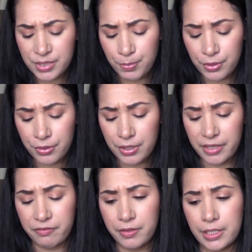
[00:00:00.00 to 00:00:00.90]
book that I
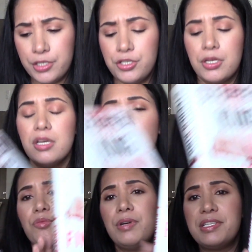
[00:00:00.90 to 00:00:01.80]
finished
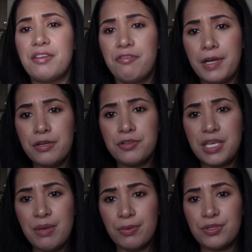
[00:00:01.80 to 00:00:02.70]
was Finders
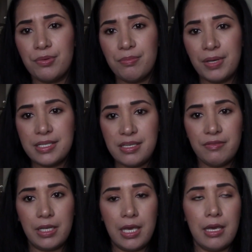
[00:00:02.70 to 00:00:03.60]
Keepers, written by
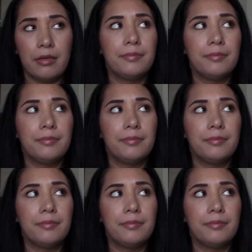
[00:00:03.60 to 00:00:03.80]
Stephen King.